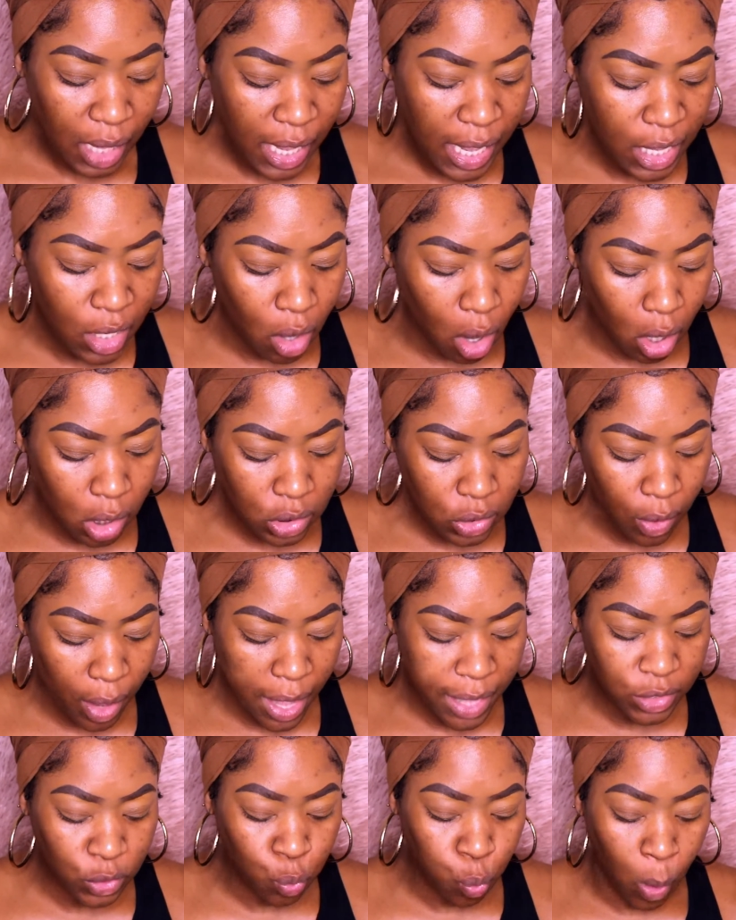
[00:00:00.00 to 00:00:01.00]
It also
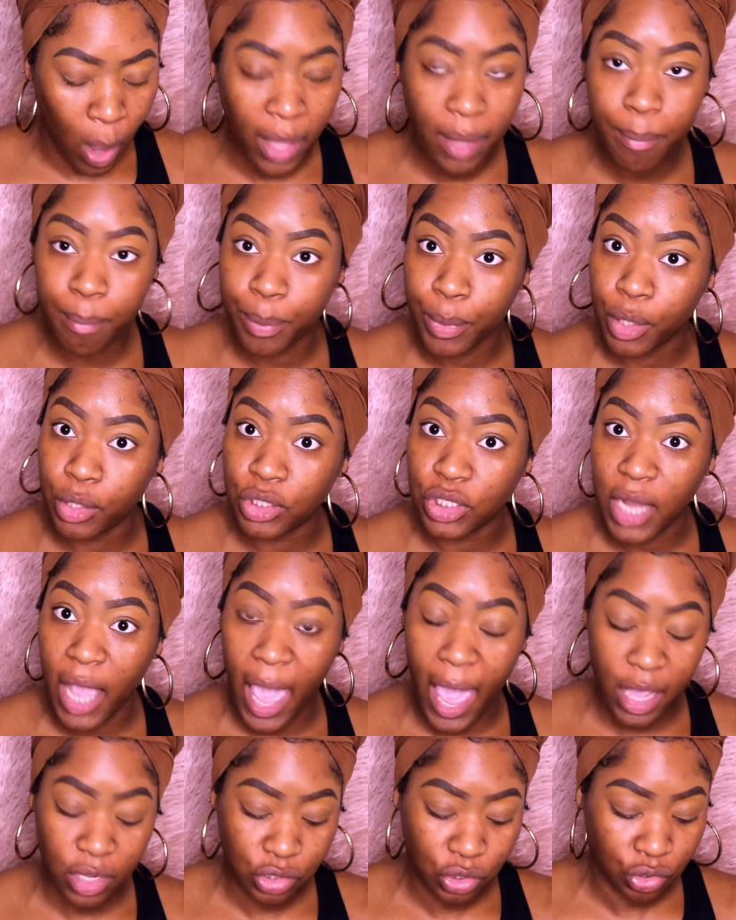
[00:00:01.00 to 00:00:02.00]
has white birch
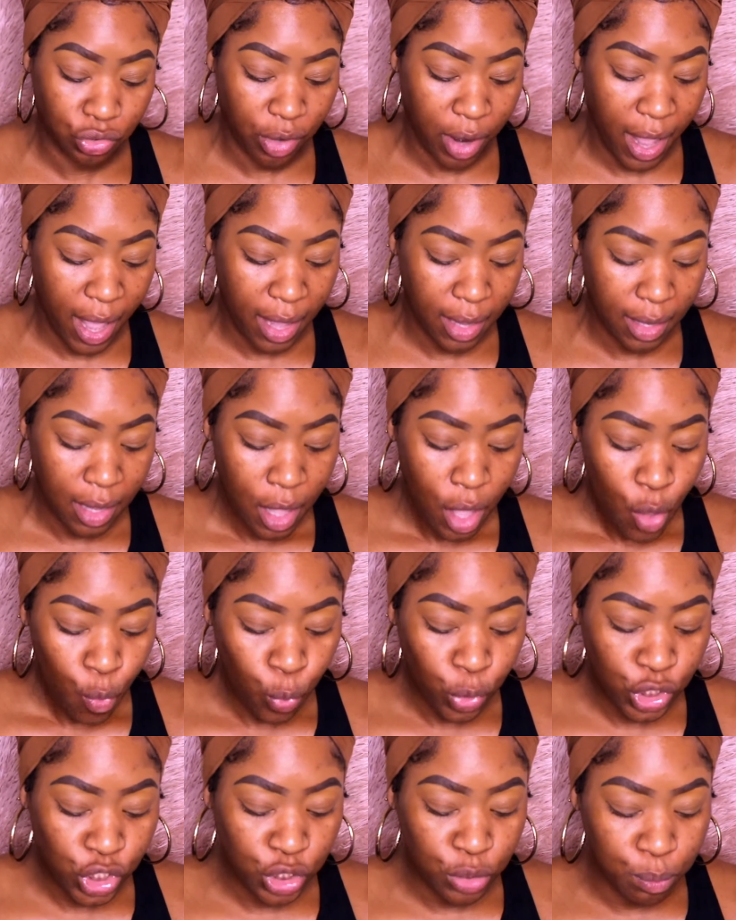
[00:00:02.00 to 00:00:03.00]
extract,
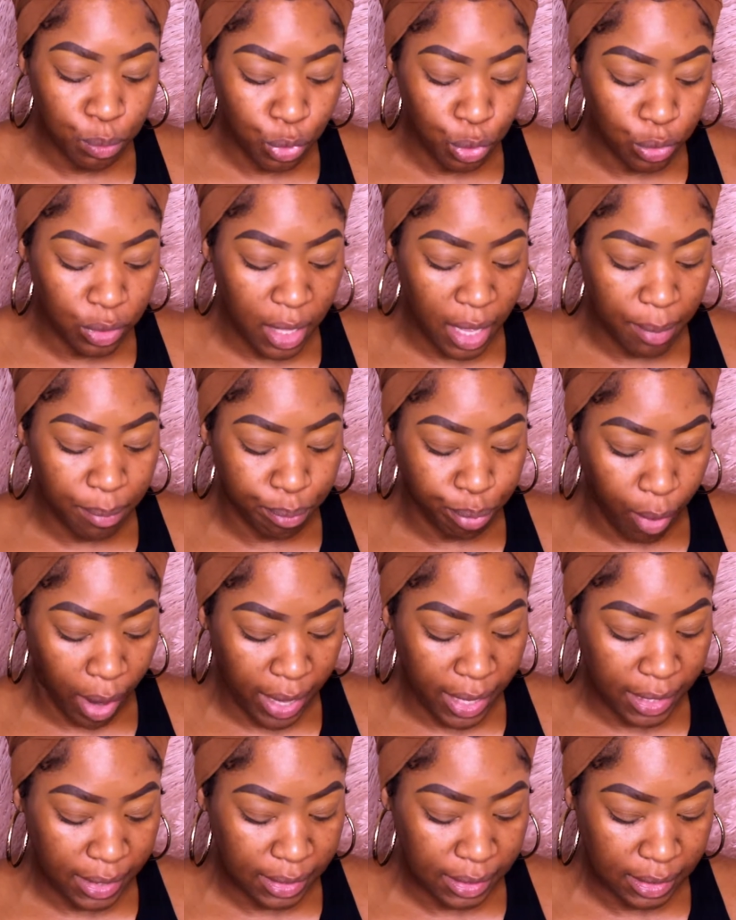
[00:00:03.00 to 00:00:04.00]
which smooth and
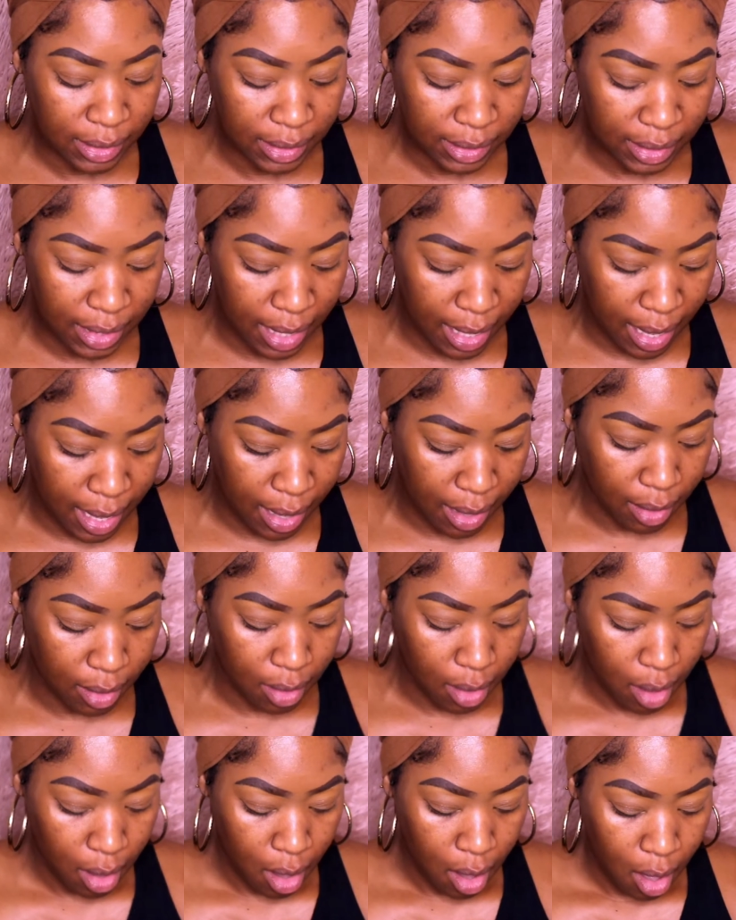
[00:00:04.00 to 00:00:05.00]
brightens skin.